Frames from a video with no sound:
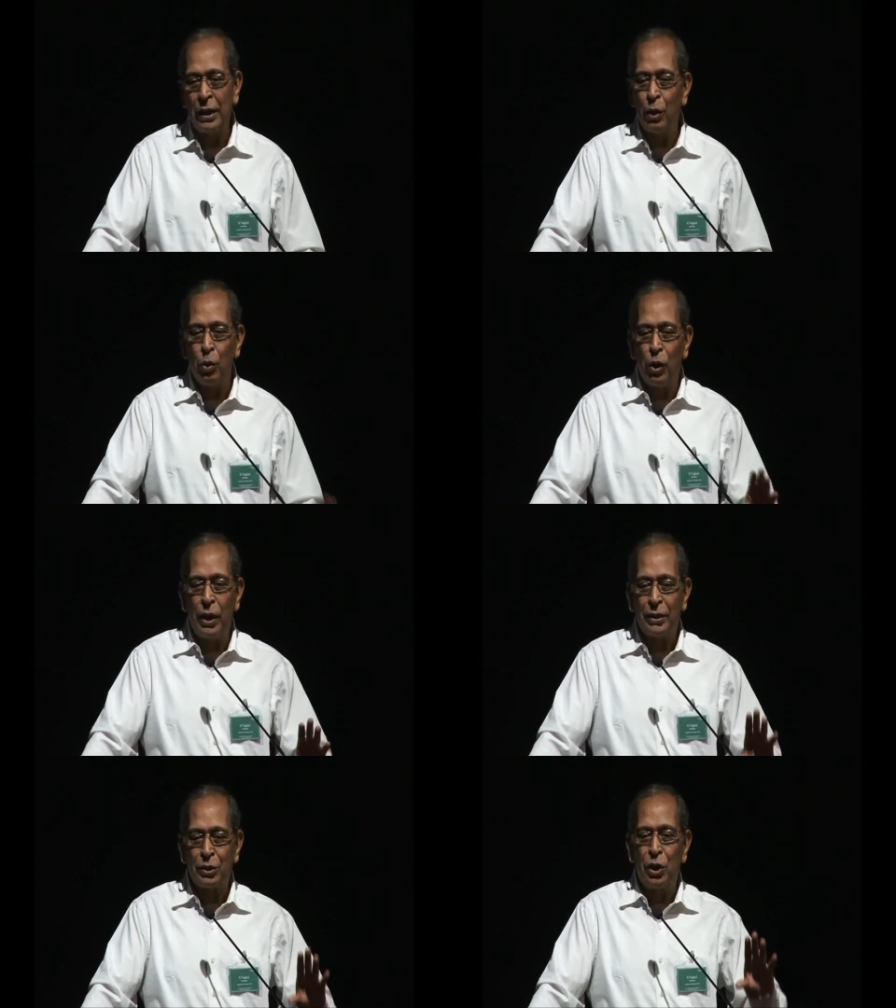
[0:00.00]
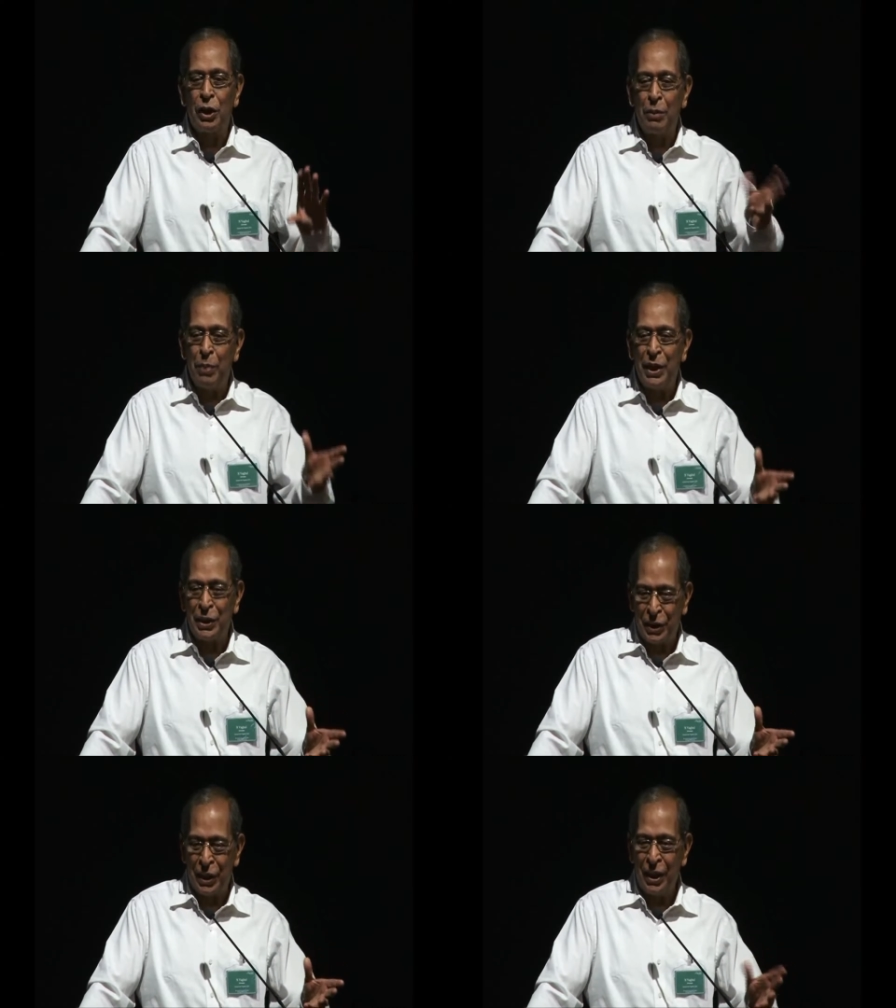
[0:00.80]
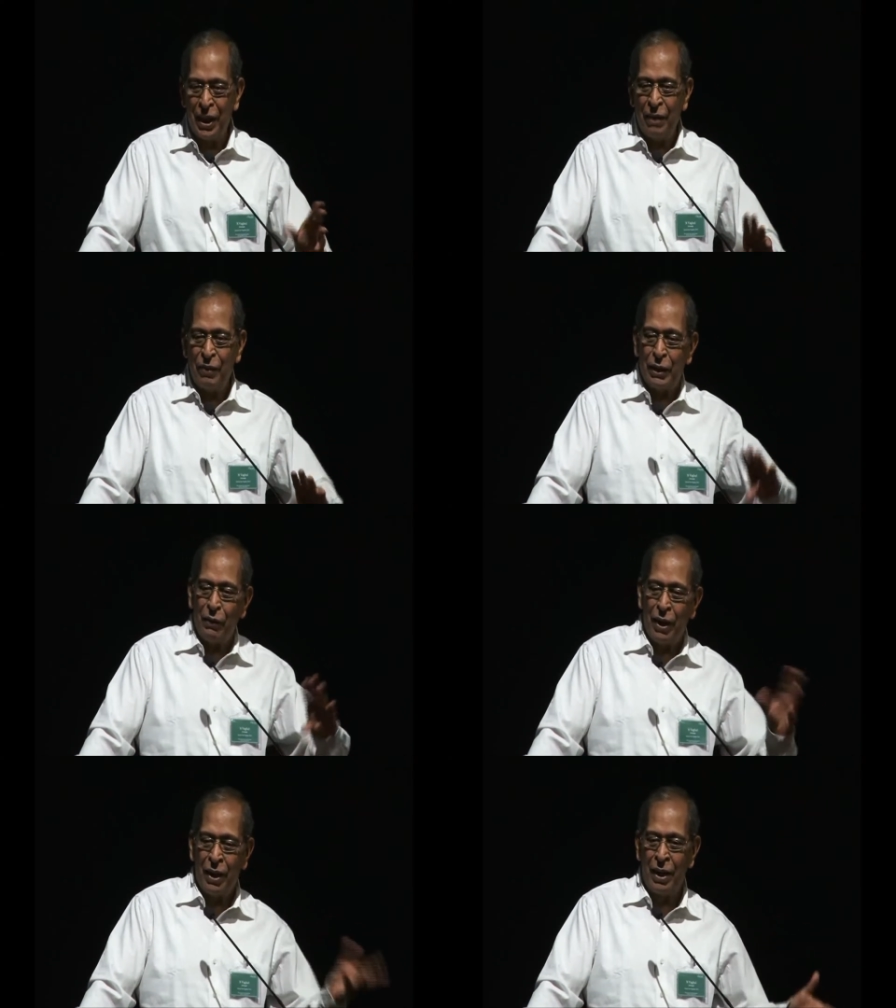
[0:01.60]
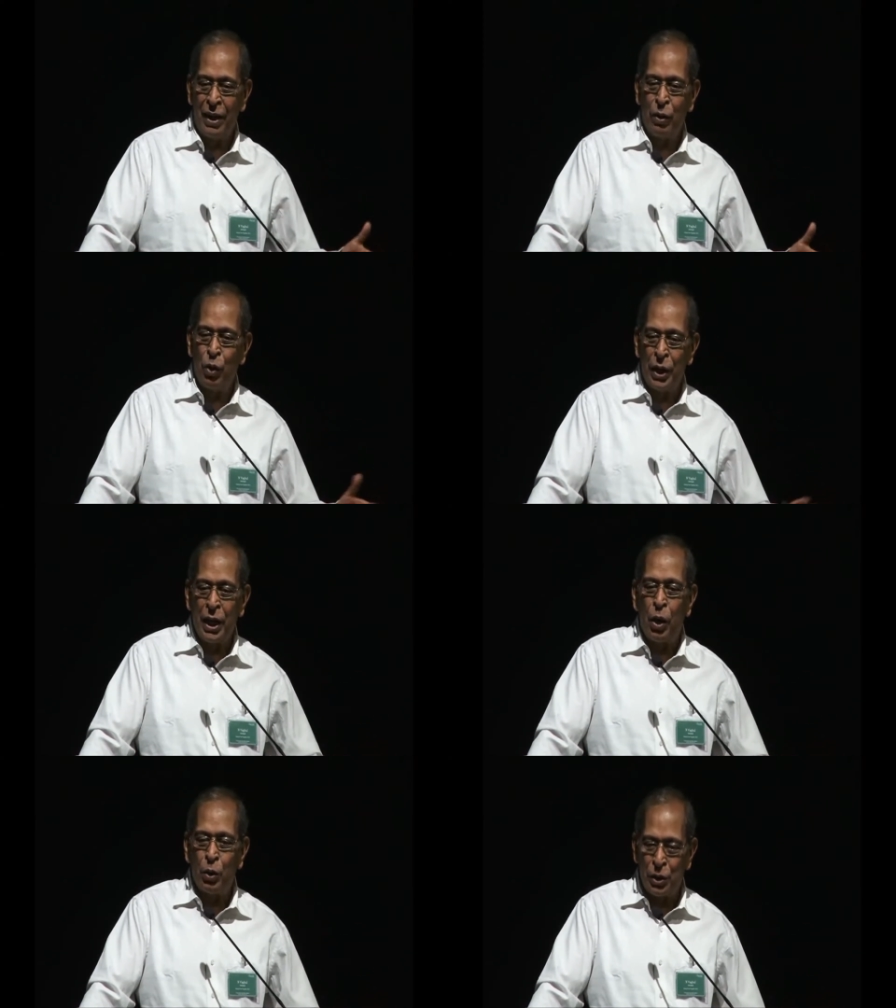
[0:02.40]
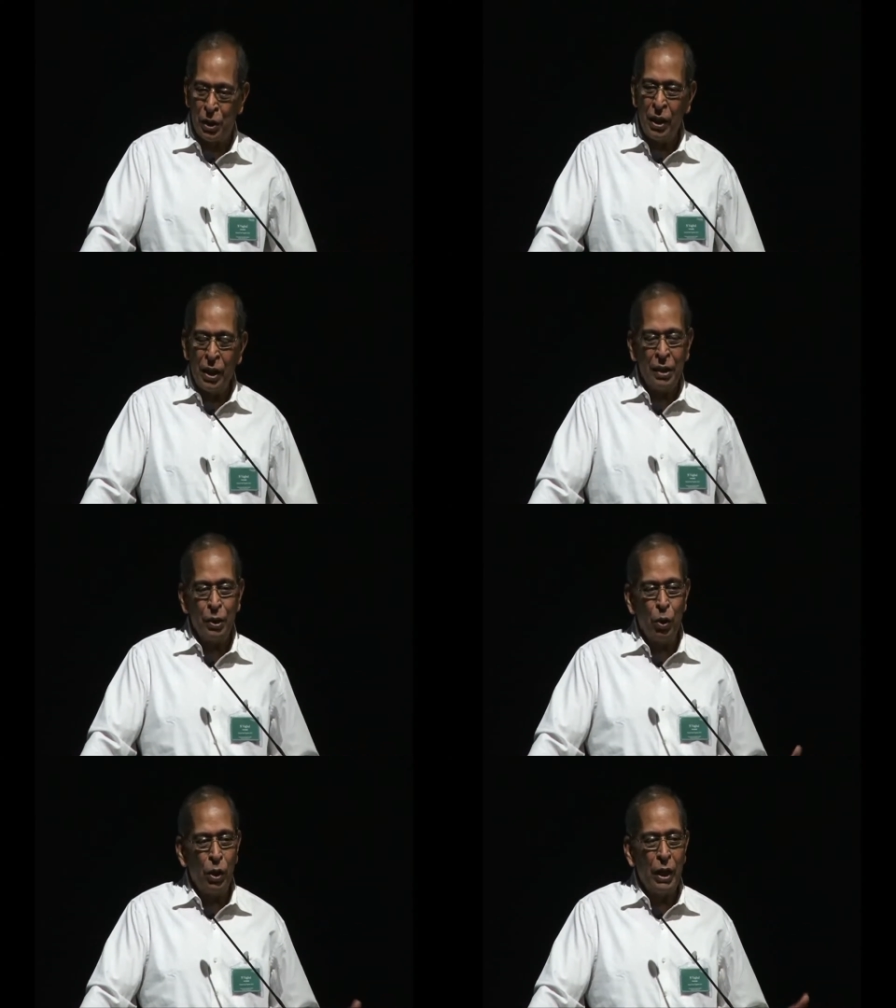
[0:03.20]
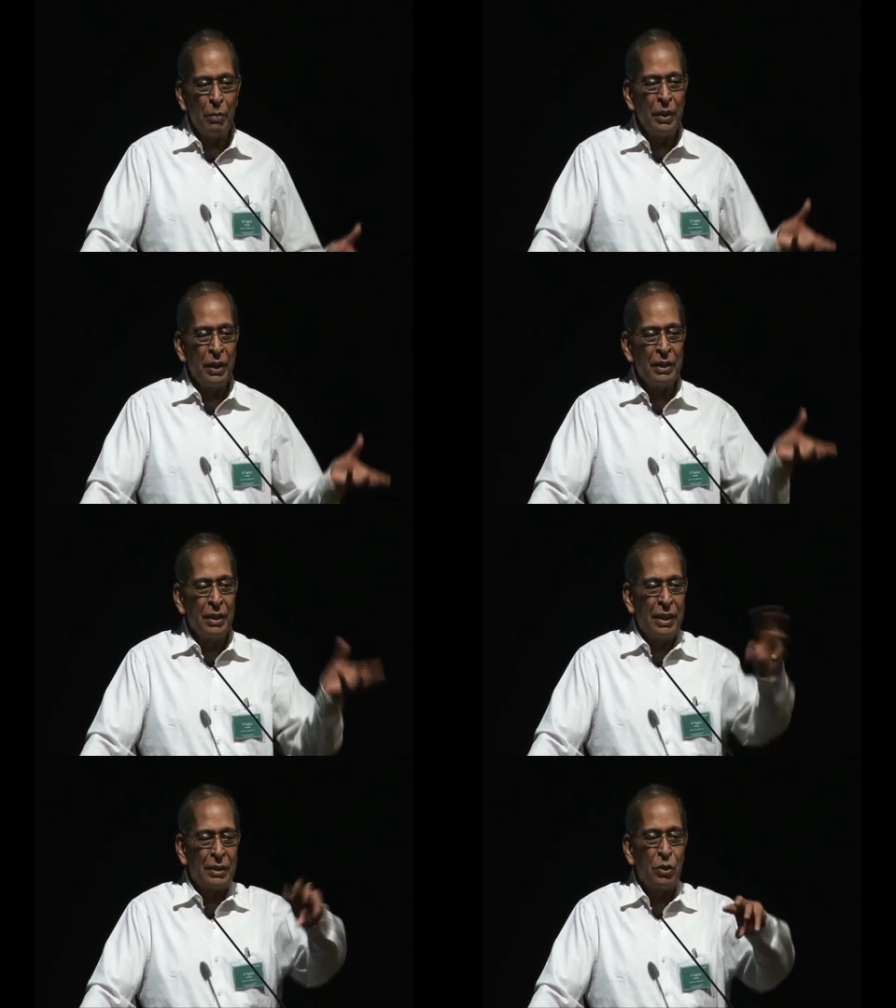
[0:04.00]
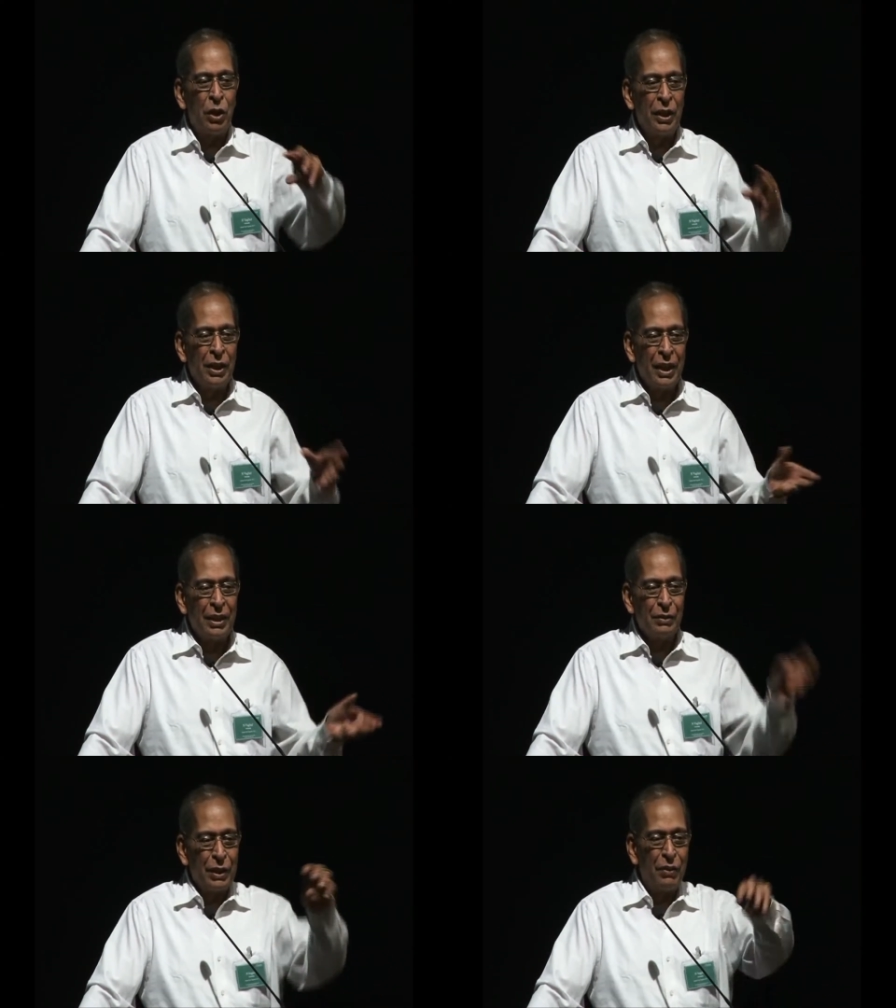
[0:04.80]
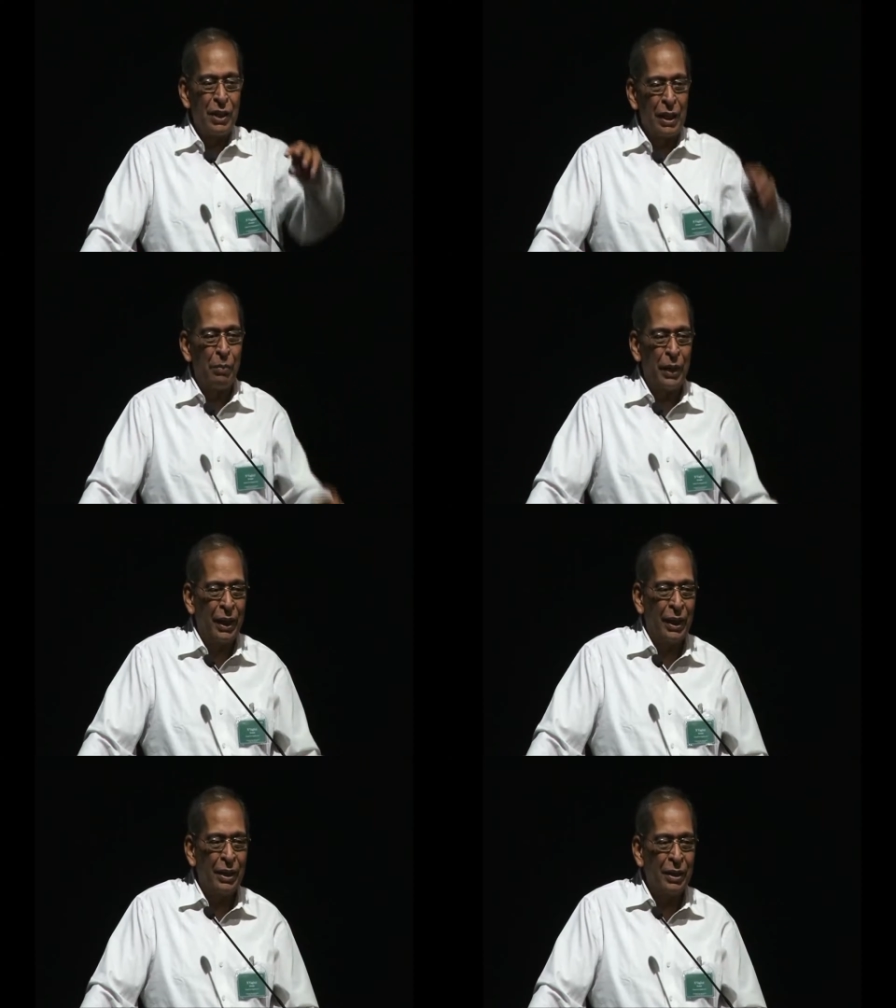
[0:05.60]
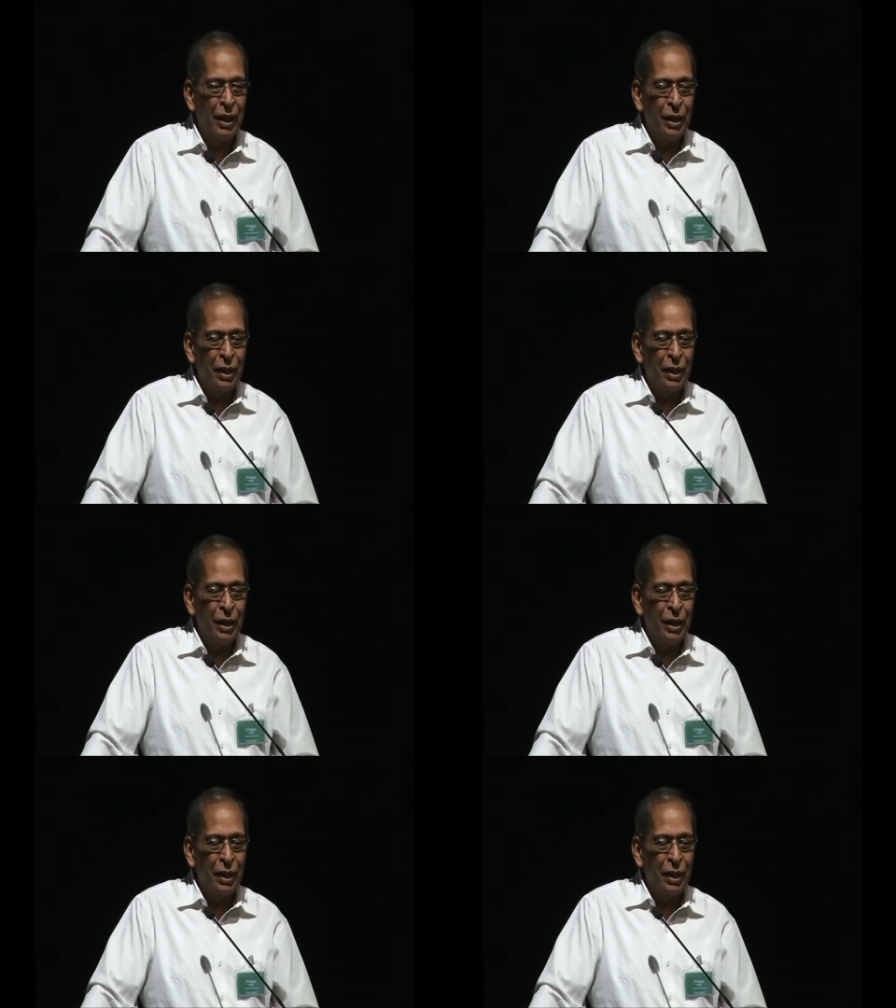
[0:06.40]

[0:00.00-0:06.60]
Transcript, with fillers: And the whole does not diminish with our going out the whole does not increase with our coming in.